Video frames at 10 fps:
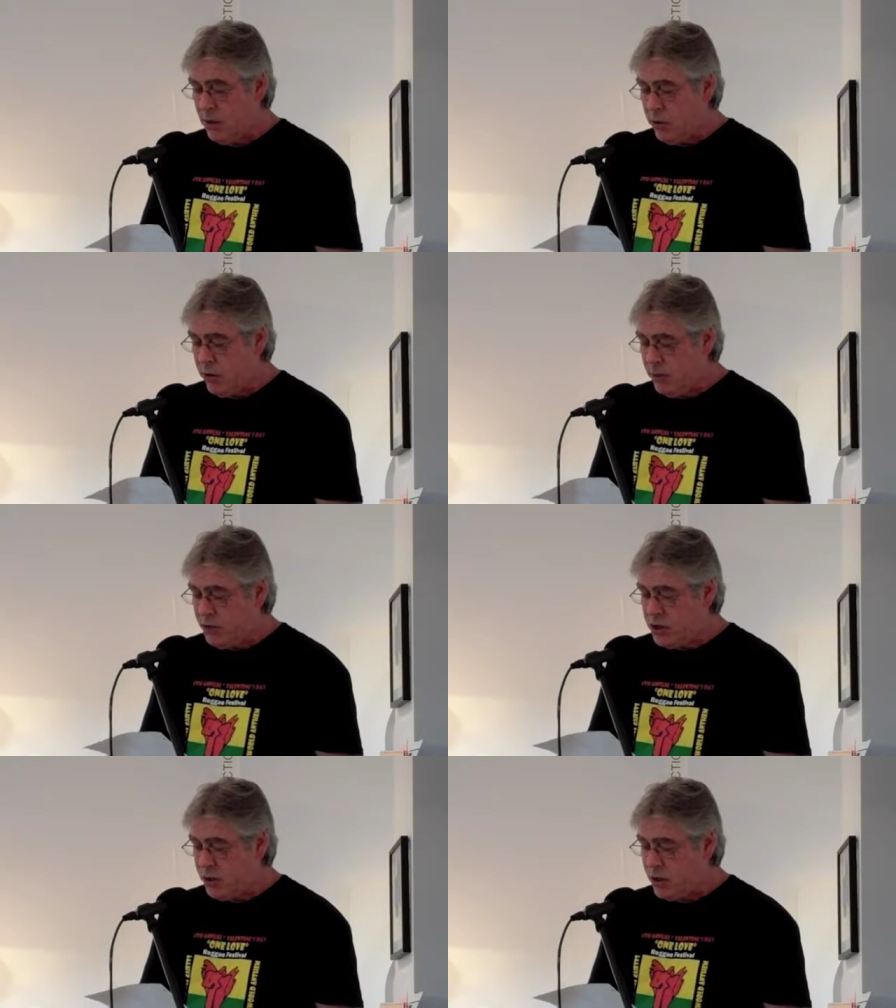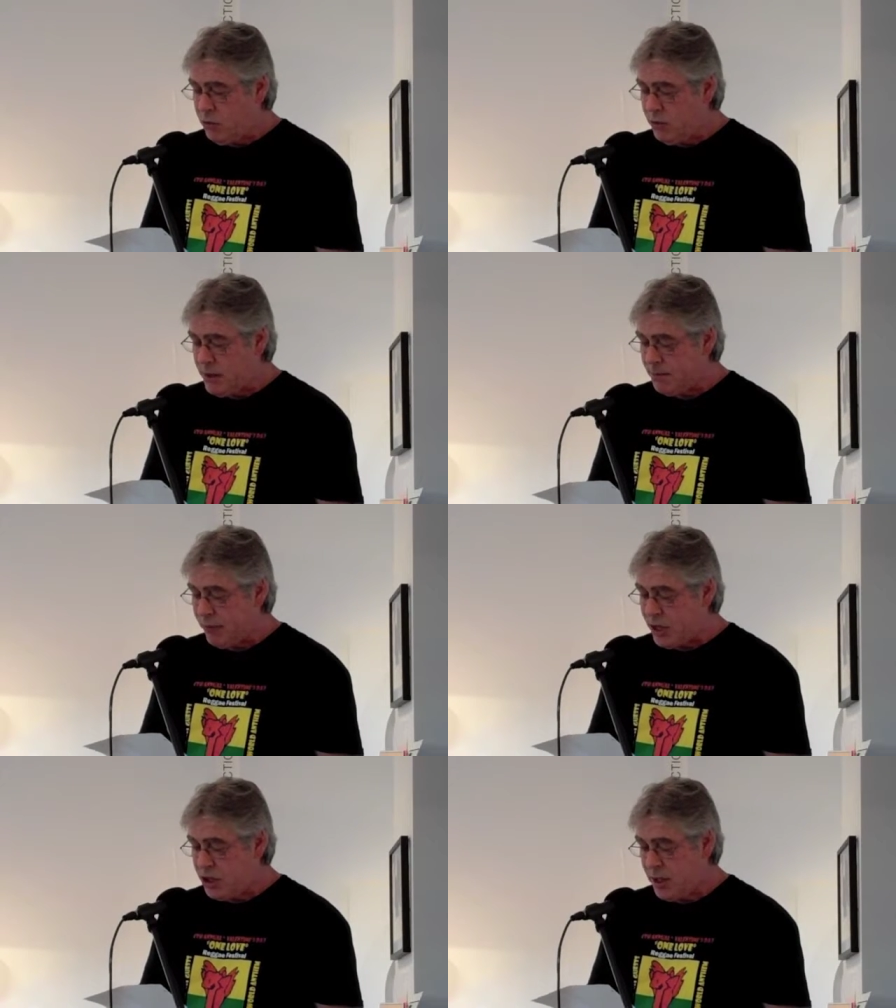herbs to cure
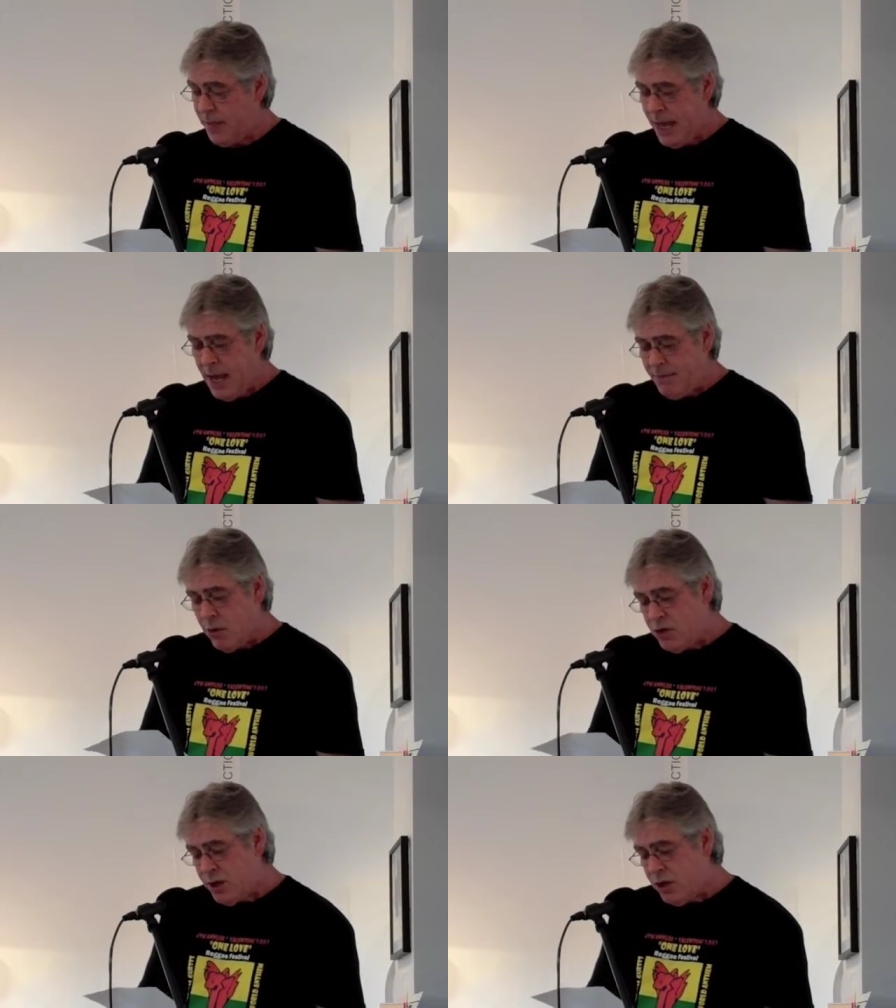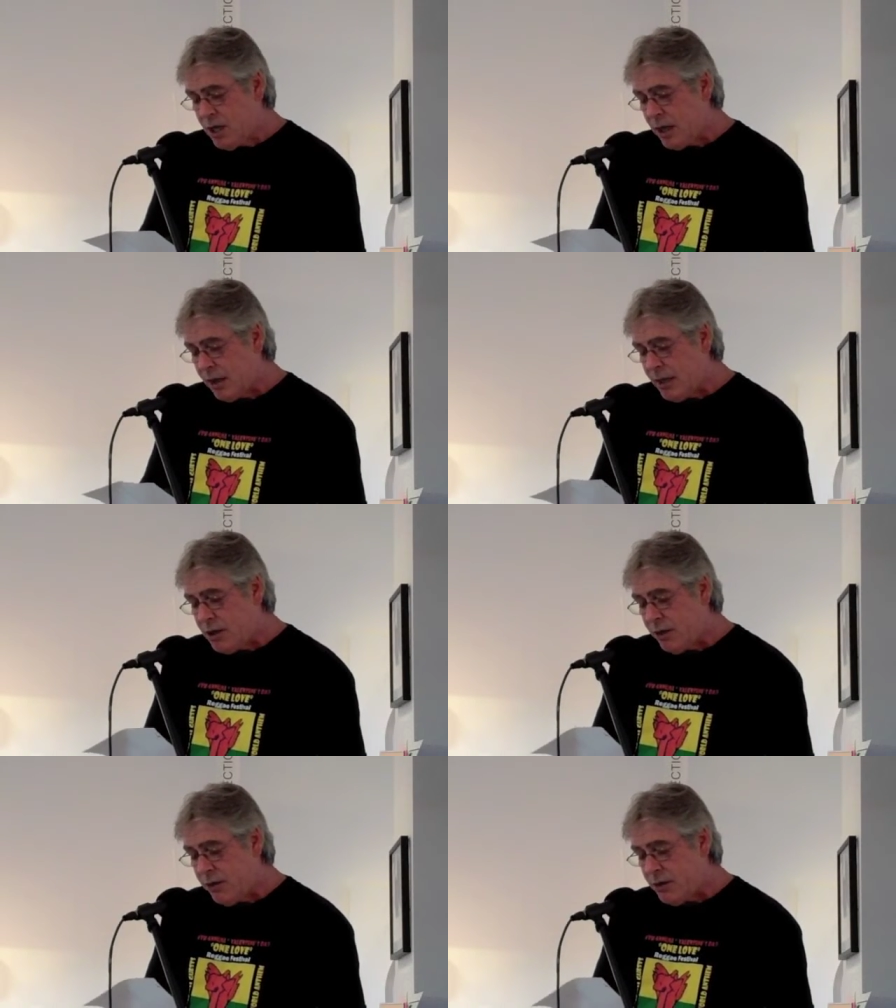depression, potions and
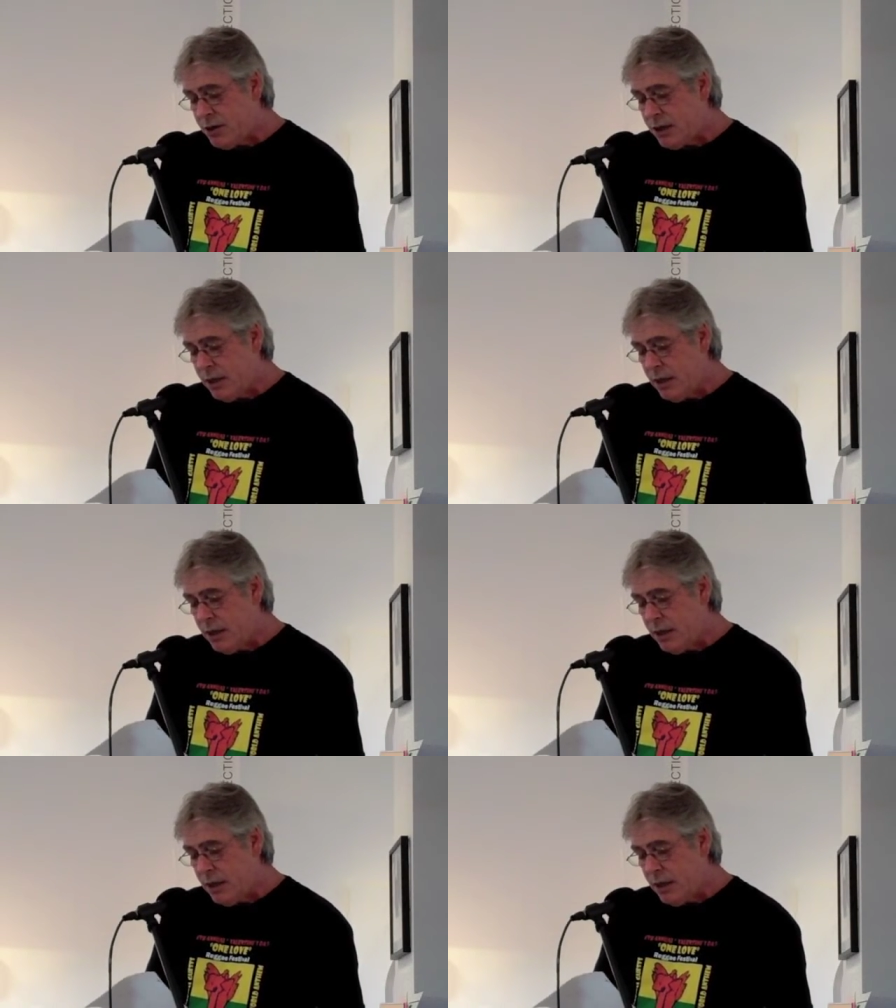elixirs,